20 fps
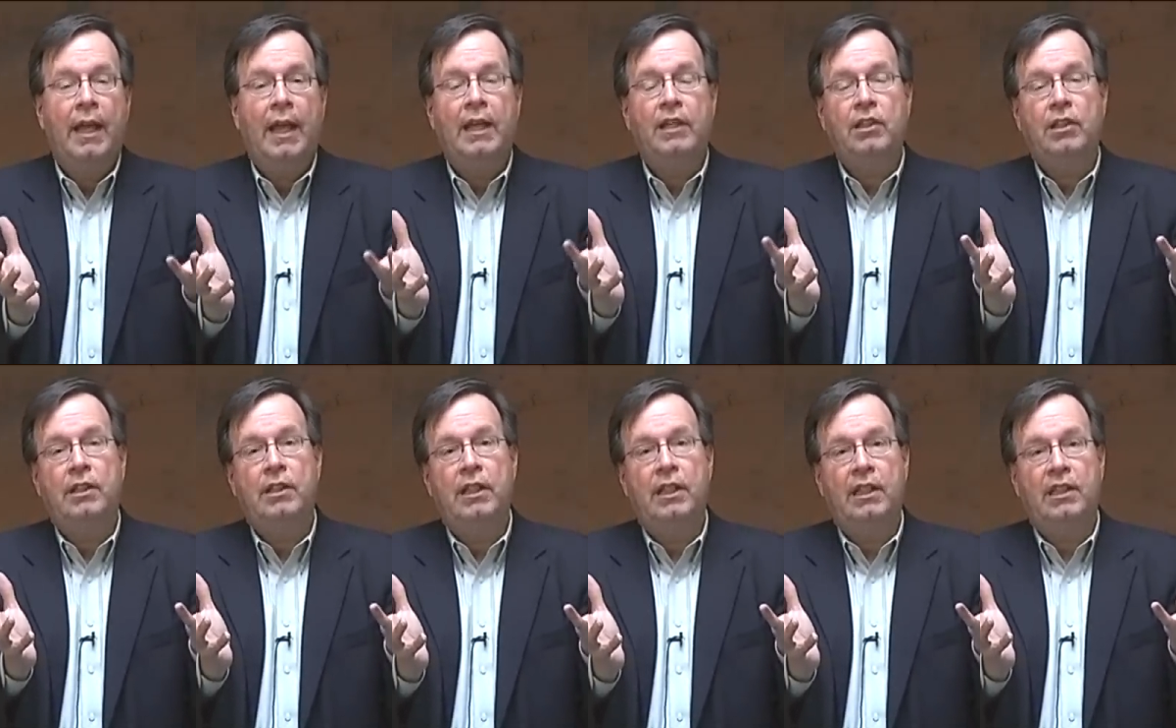and
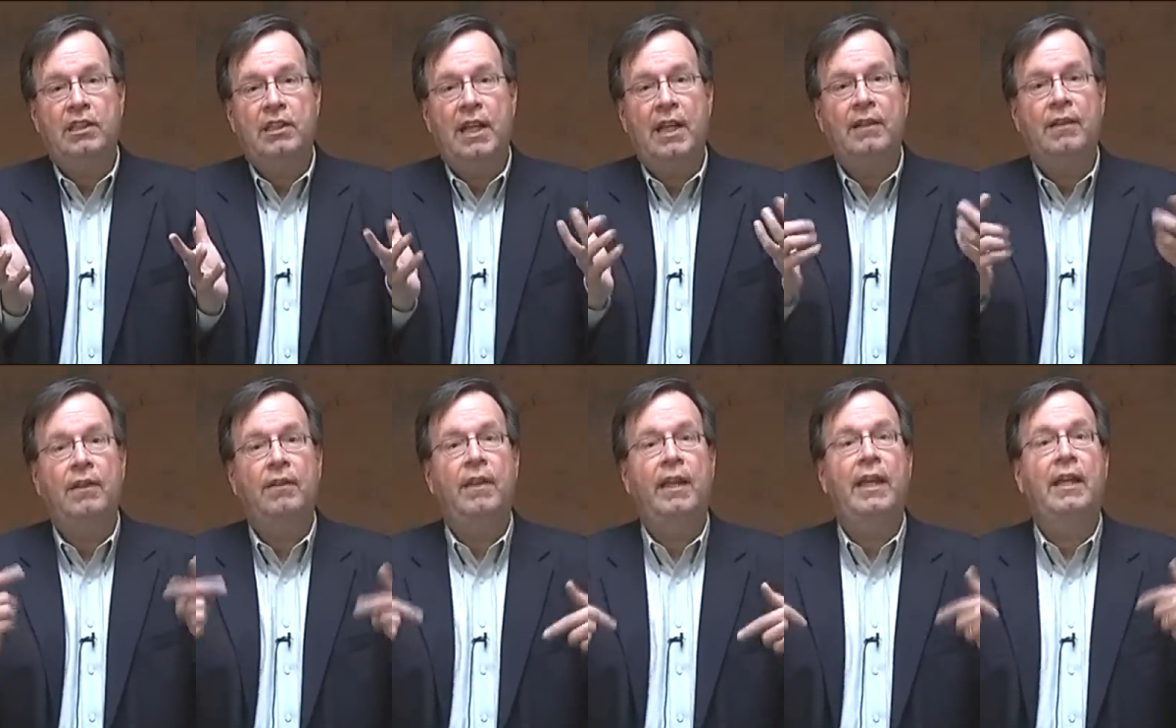to the
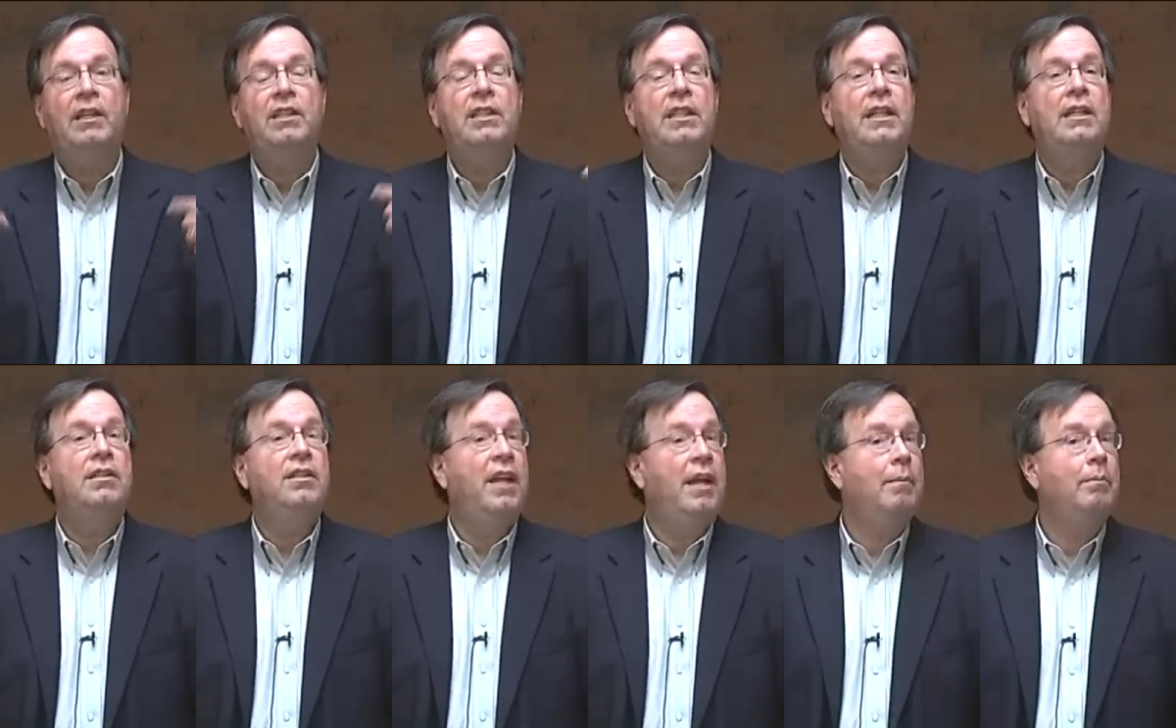extent that they
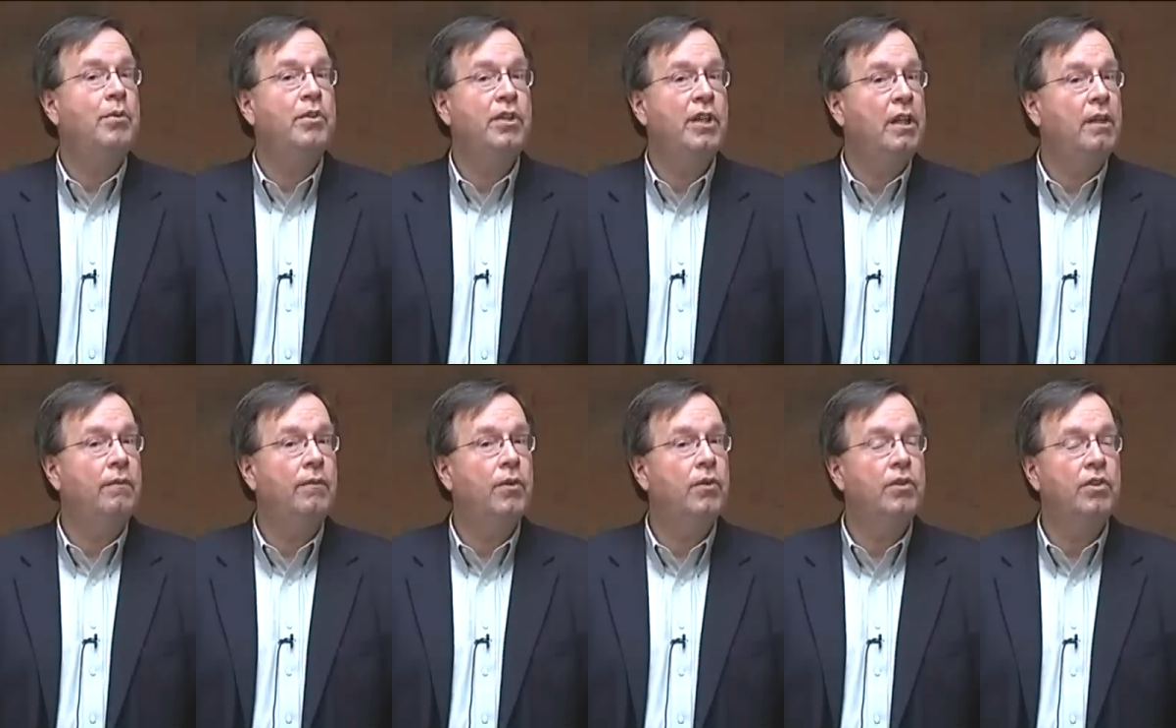exceed
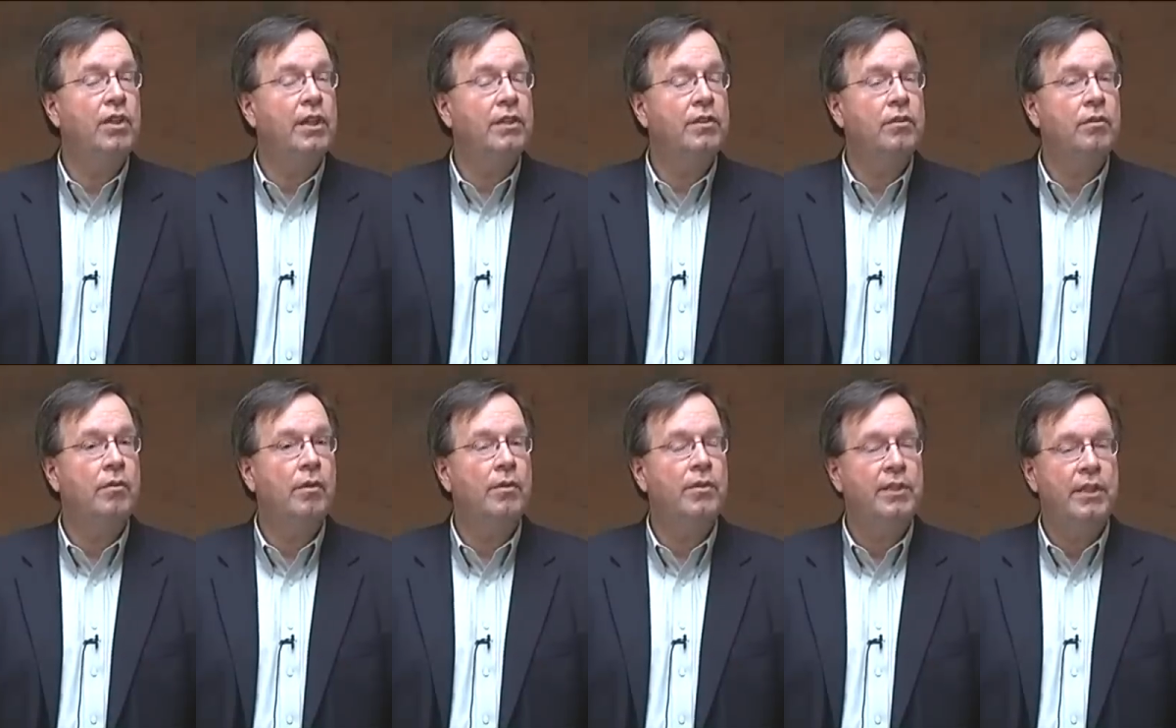10% of your
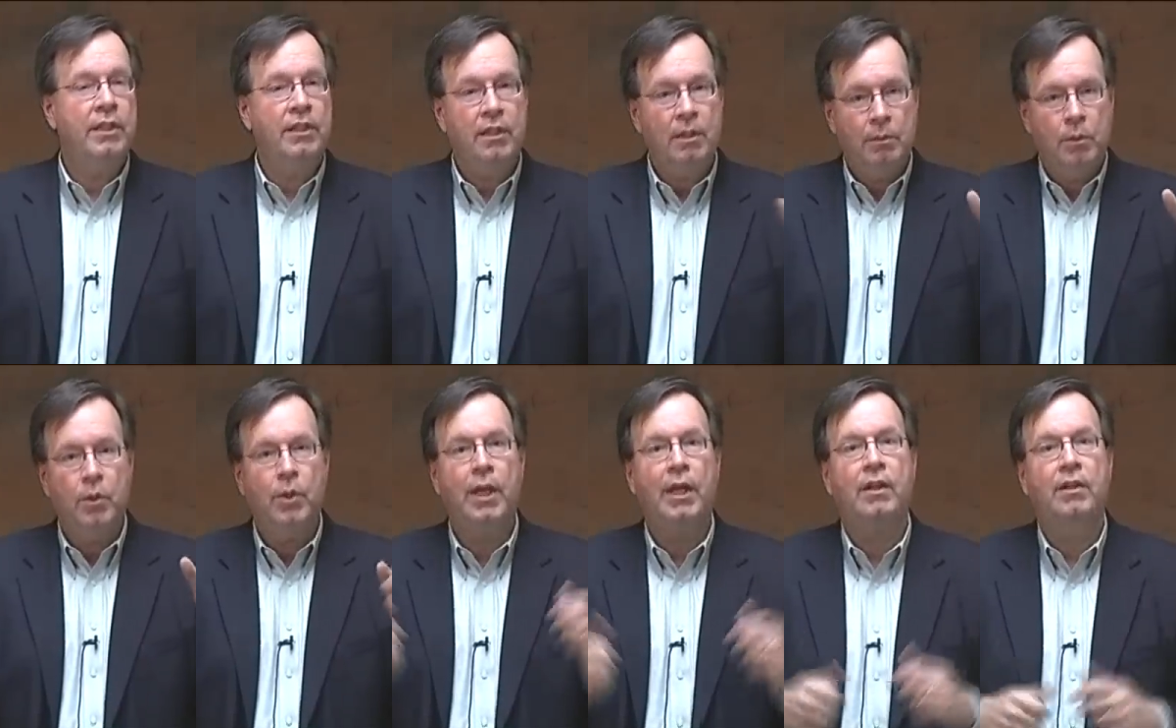adjusted gross
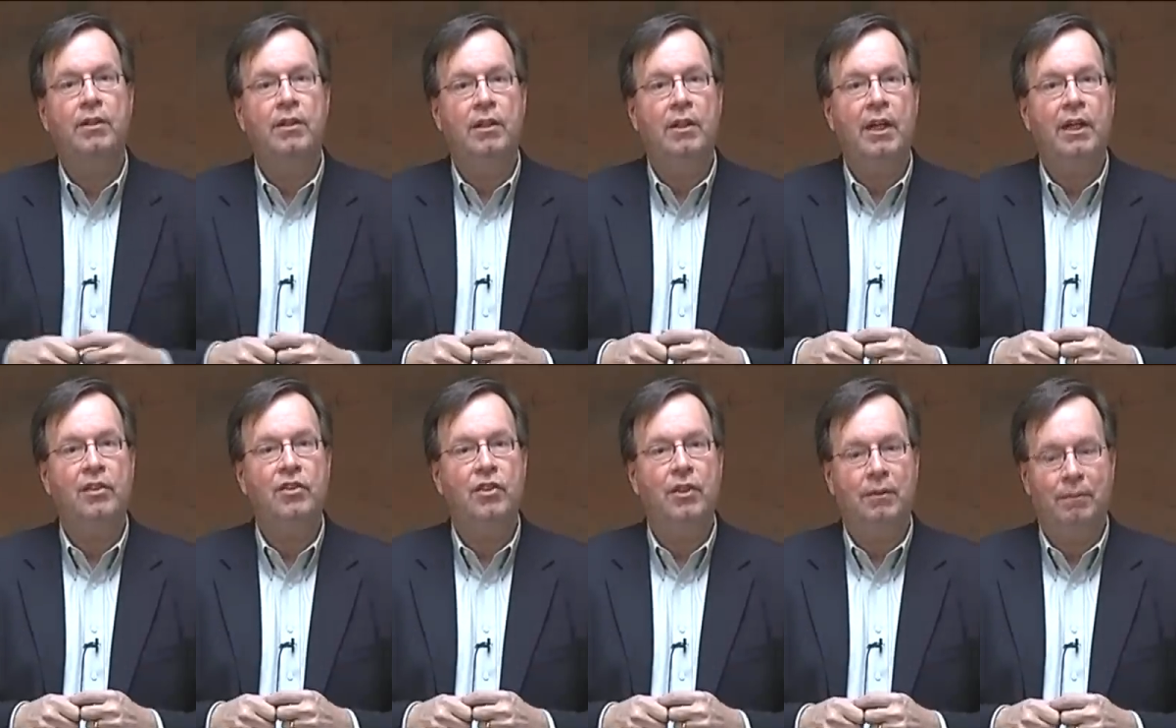income, you get a
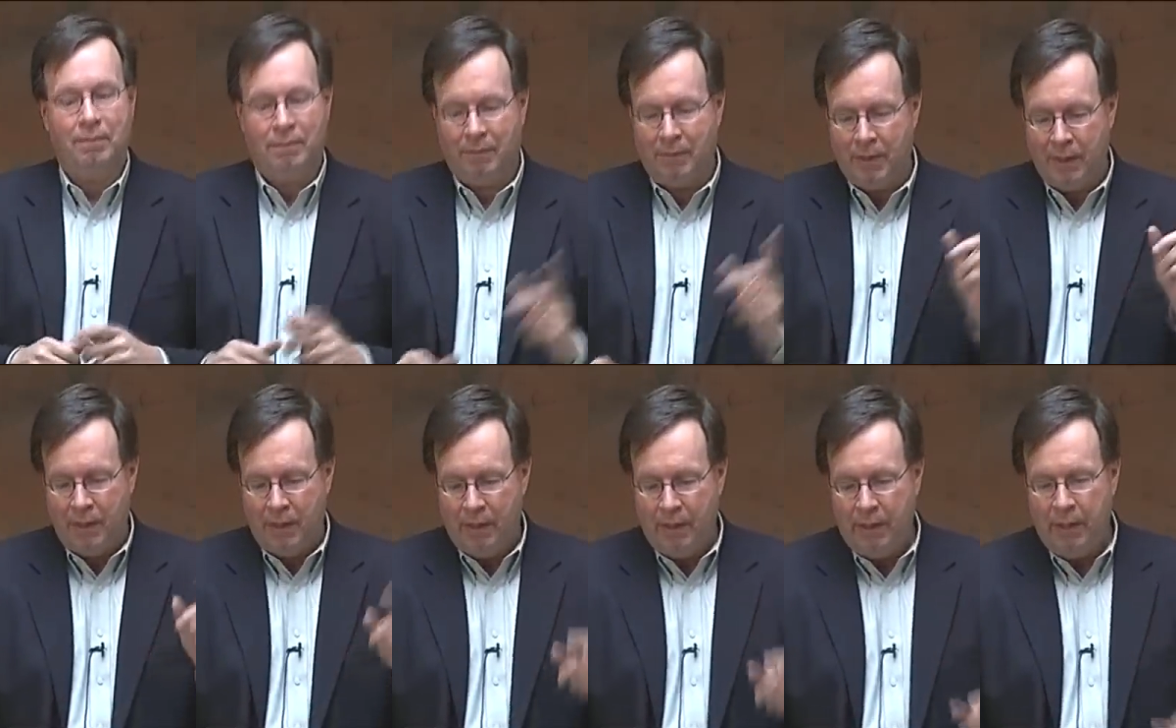deduction.
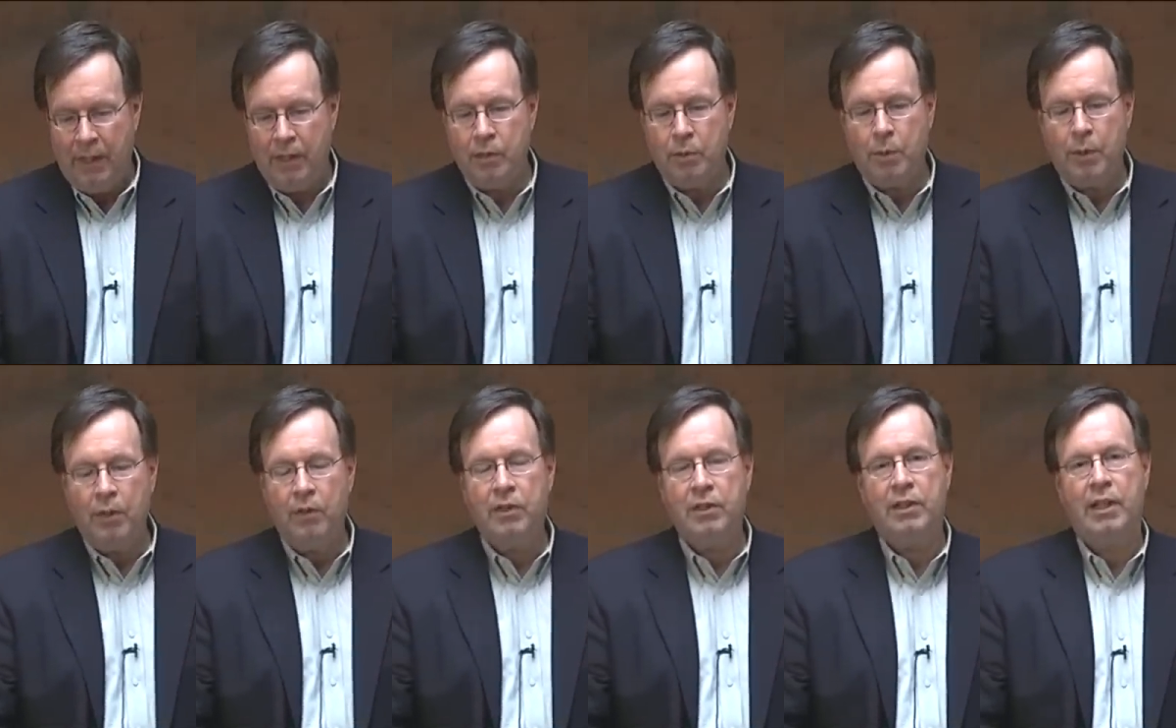Here's
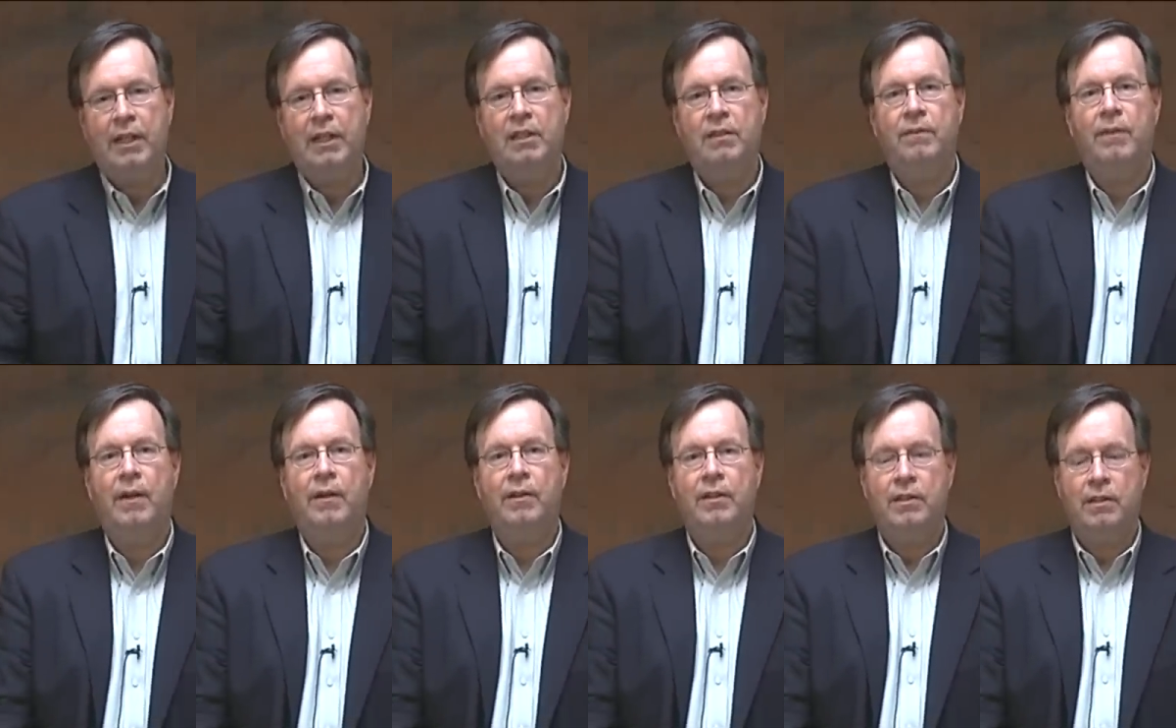what it looks like as
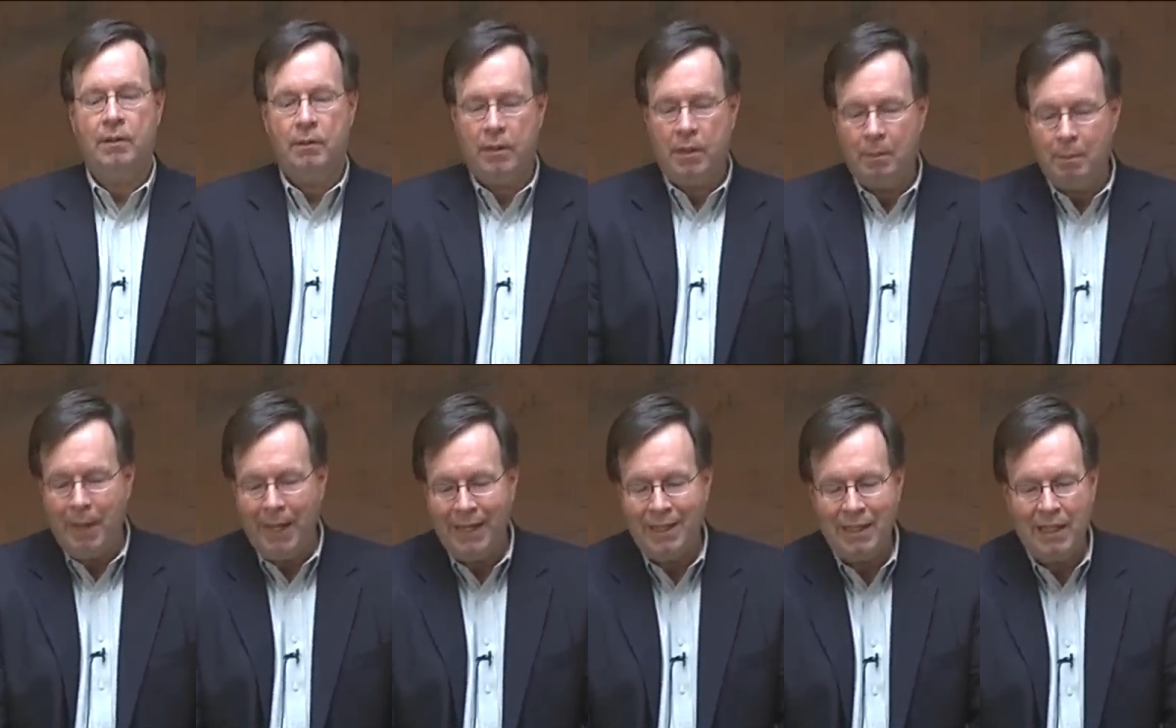far as the
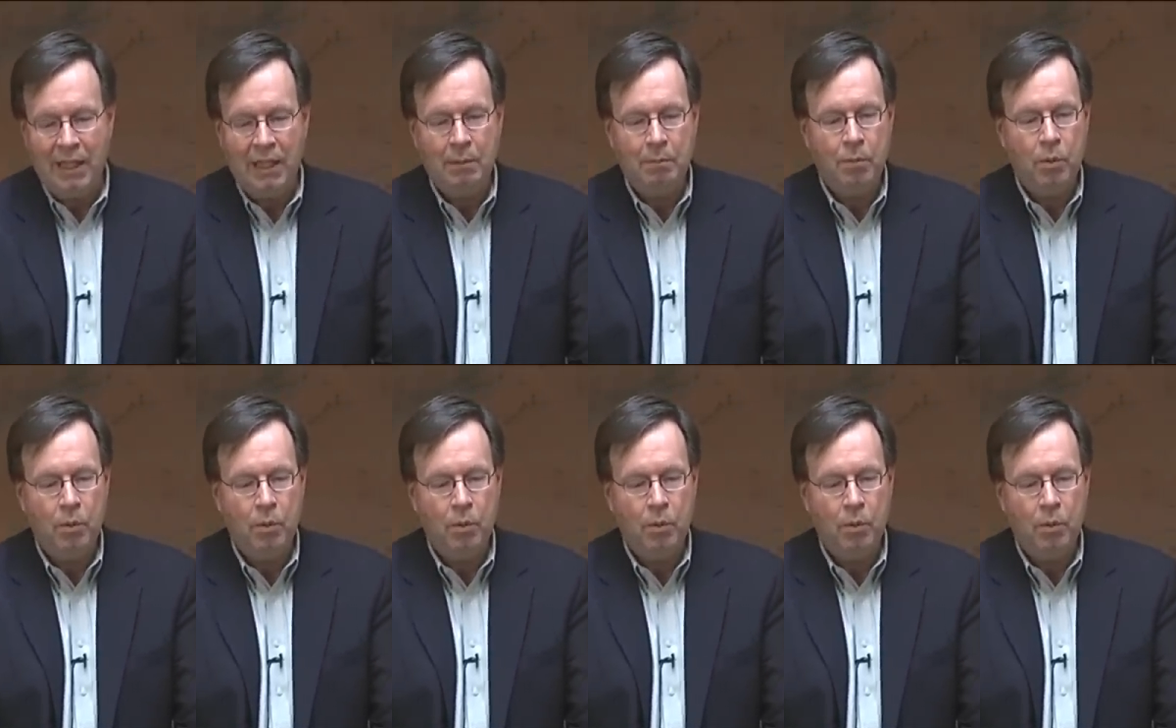main key